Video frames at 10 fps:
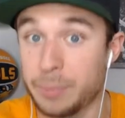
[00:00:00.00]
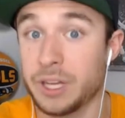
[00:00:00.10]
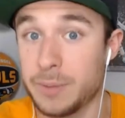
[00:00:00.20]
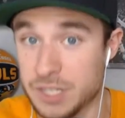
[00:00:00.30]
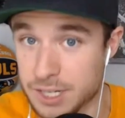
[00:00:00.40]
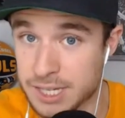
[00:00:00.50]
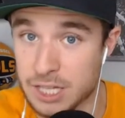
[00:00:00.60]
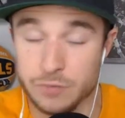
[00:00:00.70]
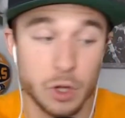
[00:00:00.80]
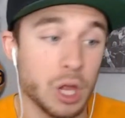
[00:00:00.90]
play to be
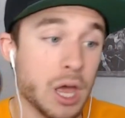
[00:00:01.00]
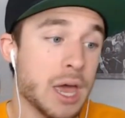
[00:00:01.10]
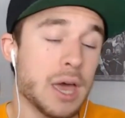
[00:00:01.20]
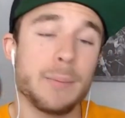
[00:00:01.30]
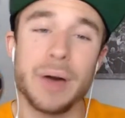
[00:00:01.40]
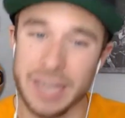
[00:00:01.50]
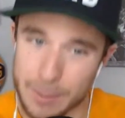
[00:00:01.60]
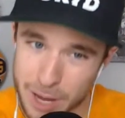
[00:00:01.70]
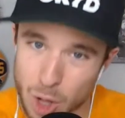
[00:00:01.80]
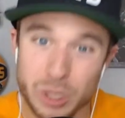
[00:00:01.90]
successful.
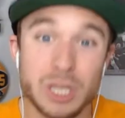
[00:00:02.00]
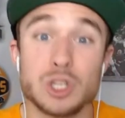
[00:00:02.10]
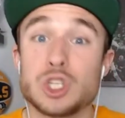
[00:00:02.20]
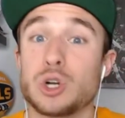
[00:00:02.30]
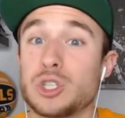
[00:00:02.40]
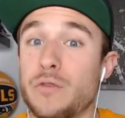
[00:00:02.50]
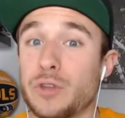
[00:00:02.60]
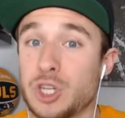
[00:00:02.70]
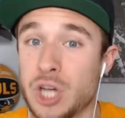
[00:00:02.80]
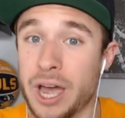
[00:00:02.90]
My only concerns, though, for
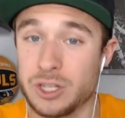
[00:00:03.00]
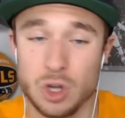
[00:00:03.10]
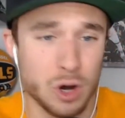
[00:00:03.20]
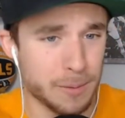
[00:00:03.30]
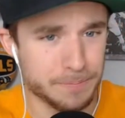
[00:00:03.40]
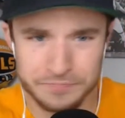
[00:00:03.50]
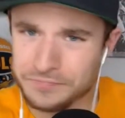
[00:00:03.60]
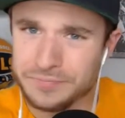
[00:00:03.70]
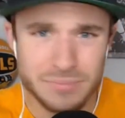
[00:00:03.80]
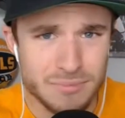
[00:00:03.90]
the Giants are
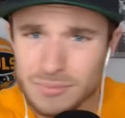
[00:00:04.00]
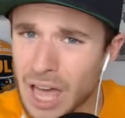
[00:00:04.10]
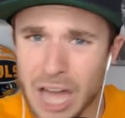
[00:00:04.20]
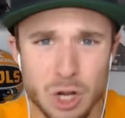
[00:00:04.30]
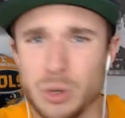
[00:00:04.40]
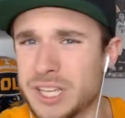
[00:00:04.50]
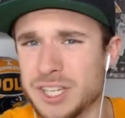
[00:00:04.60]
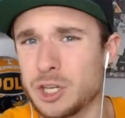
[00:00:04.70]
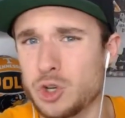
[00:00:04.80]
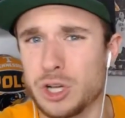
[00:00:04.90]
I don't
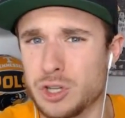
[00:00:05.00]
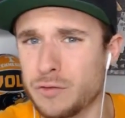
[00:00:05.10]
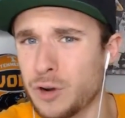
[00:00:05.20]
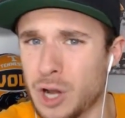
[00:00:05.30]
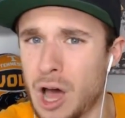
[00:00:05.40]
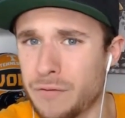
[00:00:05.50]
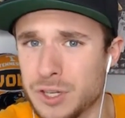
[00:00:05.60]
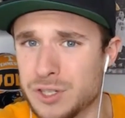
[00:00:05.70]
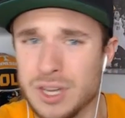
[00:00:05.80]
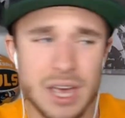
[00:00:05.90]
necessarily trust their front
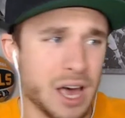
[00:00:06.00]
office.